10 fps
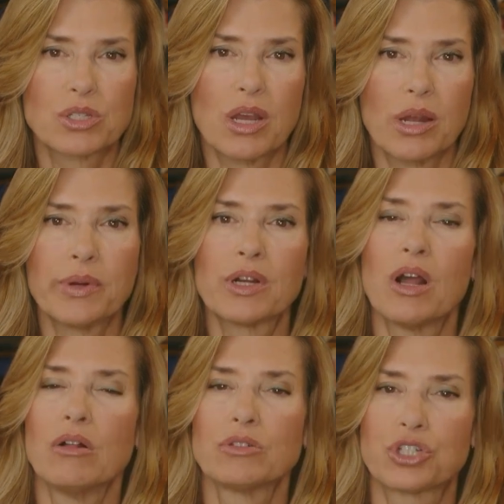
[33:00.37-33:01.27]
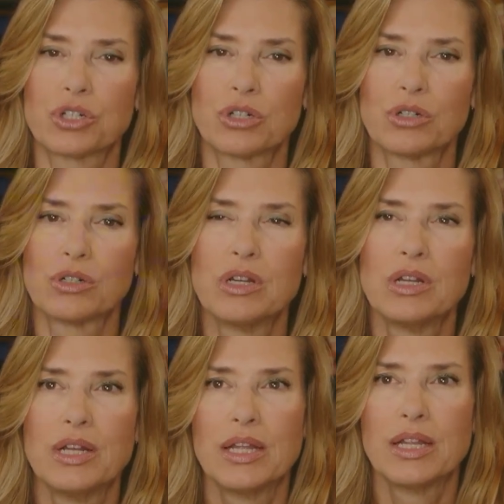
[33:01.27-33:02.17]
our culture
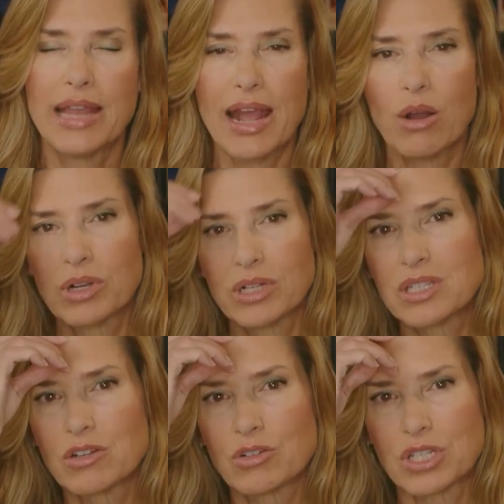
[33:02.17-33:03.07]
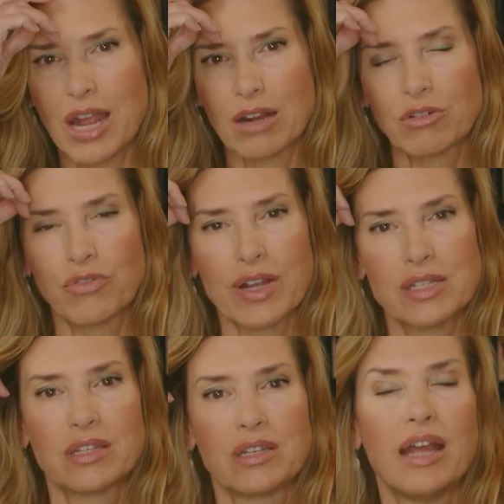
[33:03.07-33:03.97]
now considers sacrifice
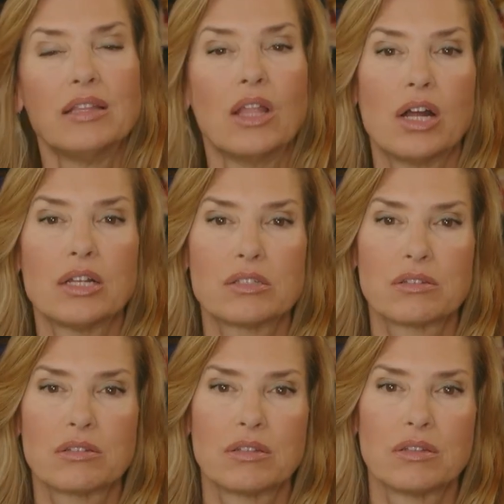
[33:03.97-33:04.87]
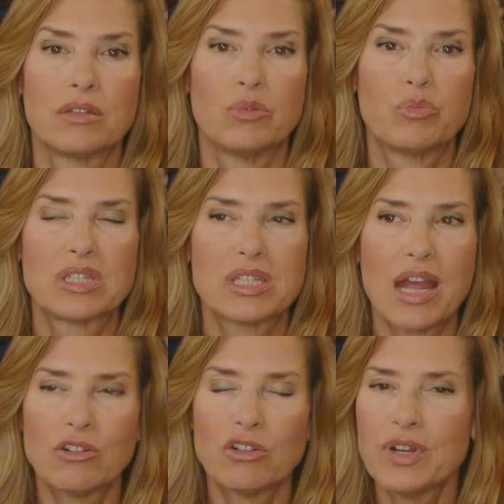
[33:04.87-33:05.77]
a net loss. But
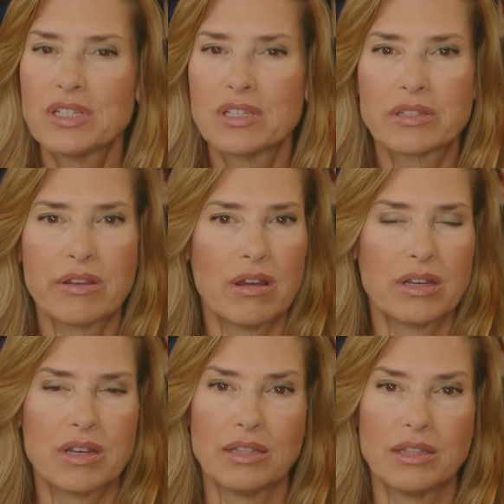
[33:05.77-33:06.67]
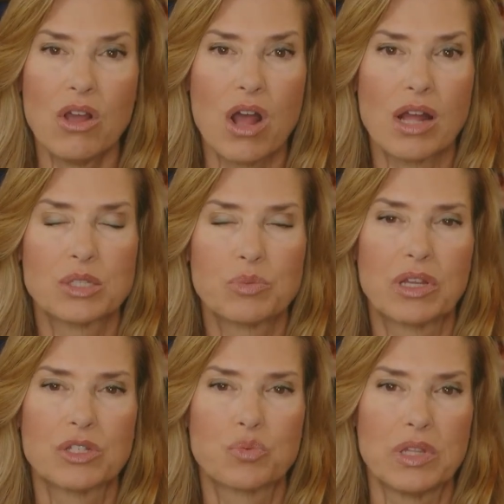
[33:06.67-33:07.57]
sacrifice is not a net loss
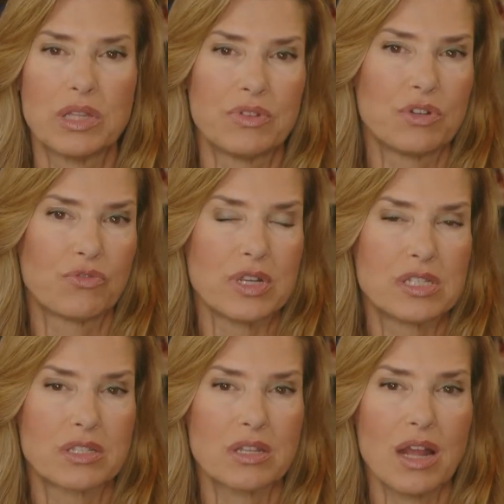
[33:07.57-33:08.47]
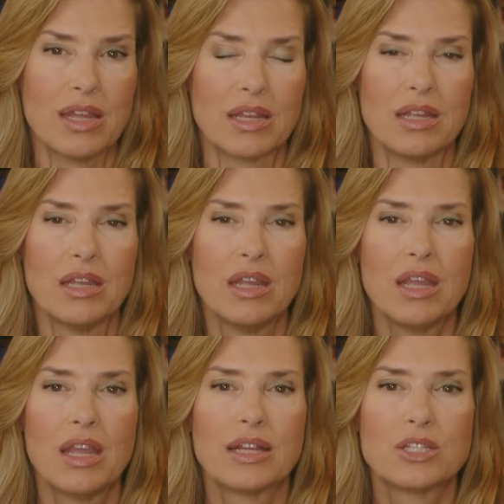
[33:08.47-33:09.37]
because we live in a free society.
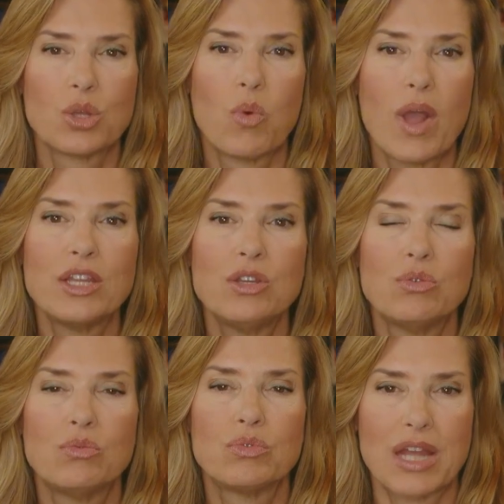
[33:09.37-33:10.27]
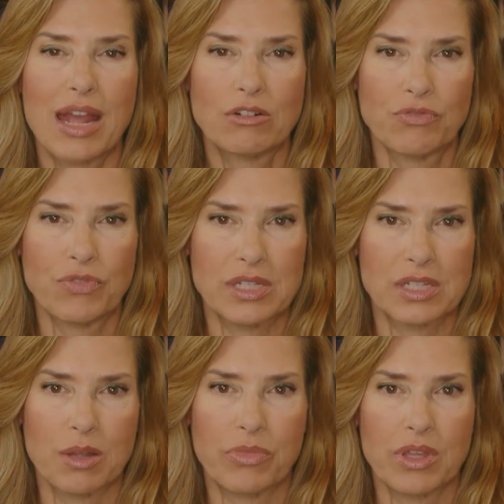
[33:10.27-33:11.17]
And so when you sacrifice
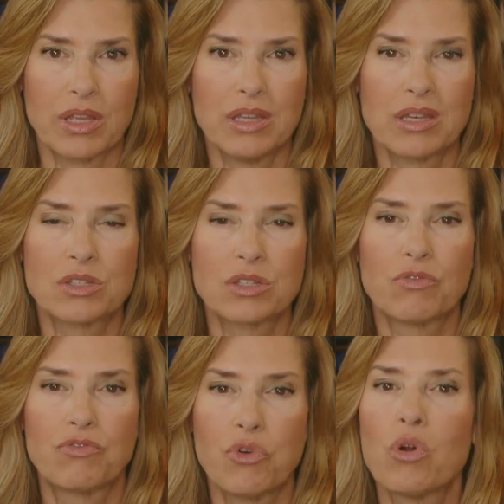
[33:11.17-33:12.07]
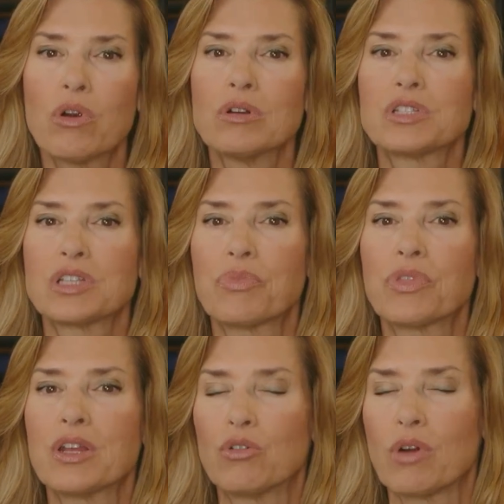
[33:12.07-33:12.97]
something, it is for
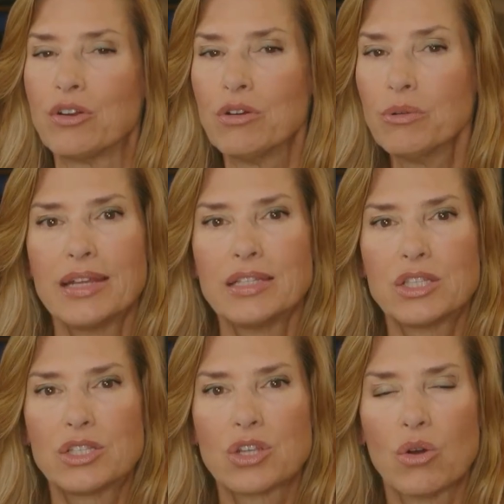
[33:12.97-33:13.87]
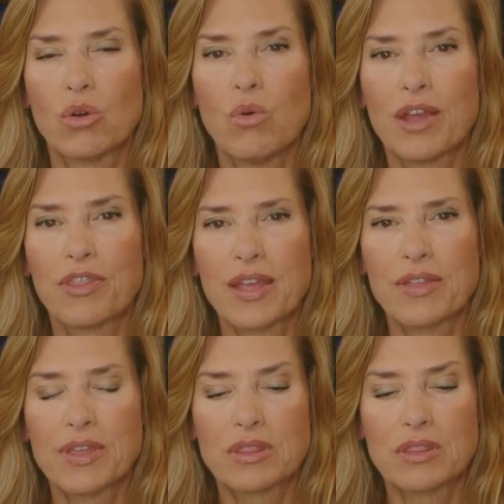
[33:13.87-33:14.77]
something greater. And so I
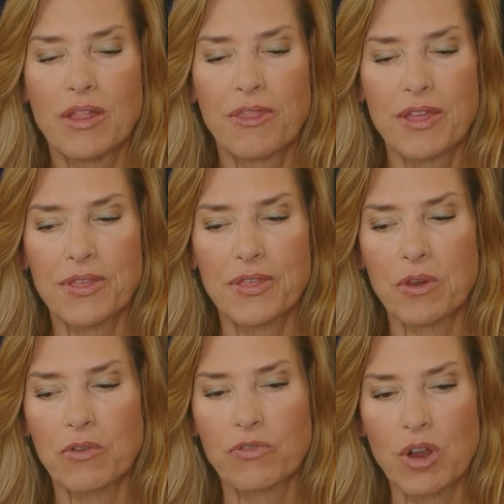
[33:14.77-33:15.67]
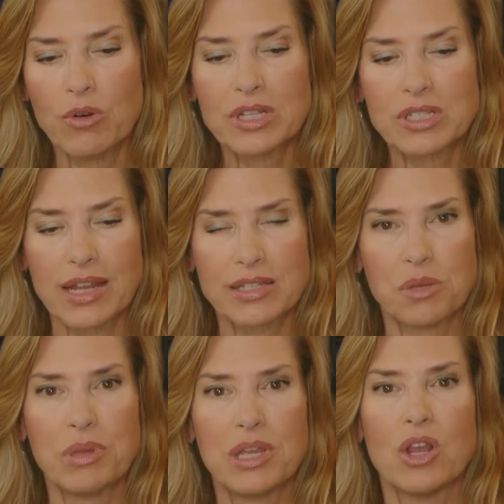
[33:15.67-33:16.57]
think that the focus has to
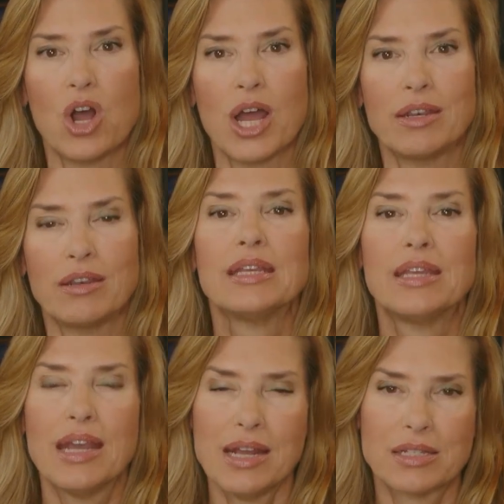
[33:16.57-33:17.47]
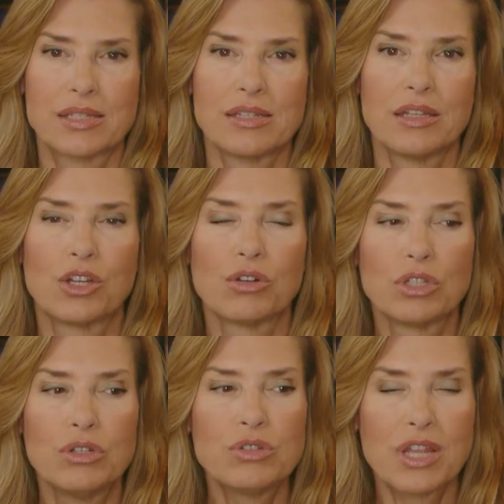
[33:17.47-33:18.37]
be on, yes, you're
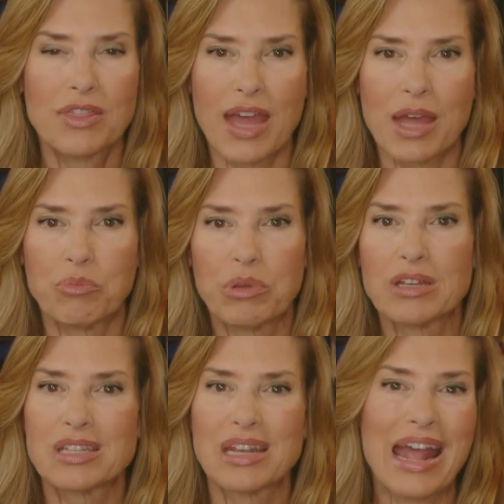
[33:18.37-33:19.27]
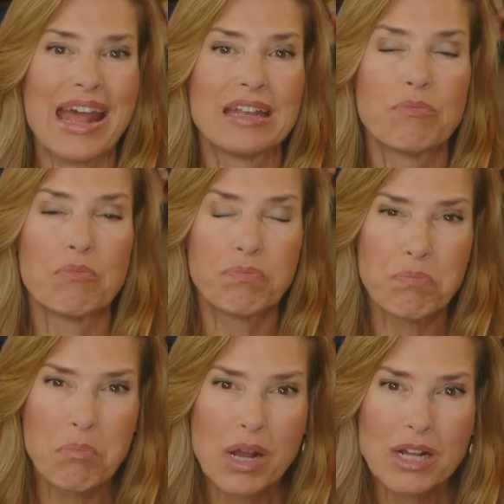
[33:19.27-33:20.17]
losing that because it had
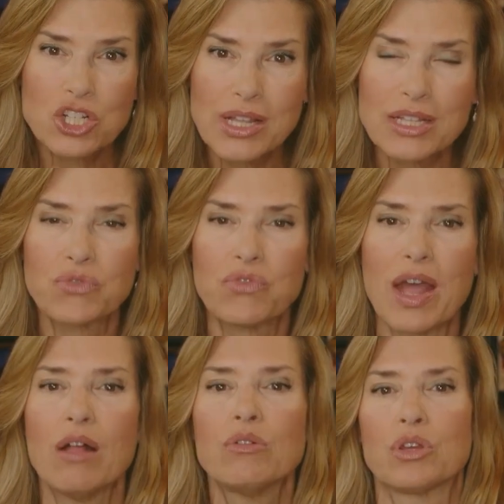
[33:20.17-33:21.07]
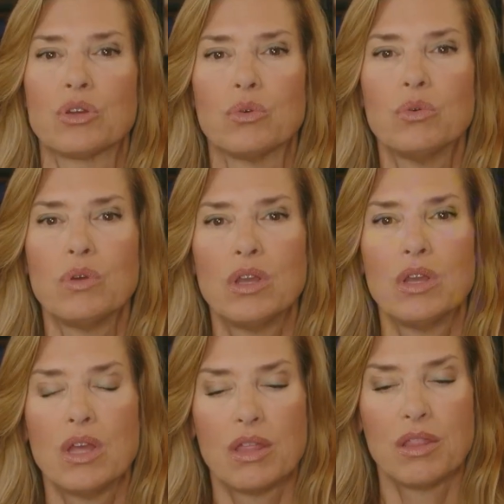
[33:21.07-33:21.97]
much less value
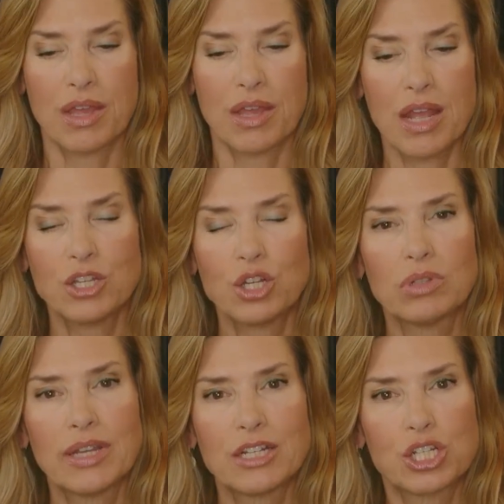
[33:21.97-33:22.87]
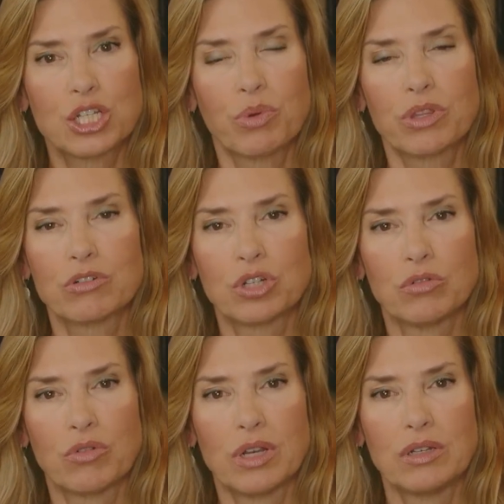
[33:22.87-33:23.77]
than your relationship with your
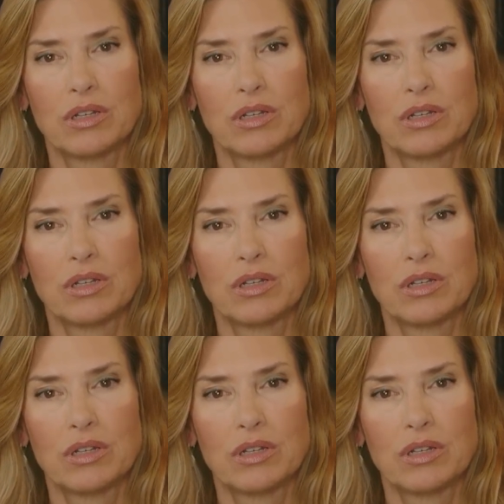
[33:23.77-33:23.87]
children.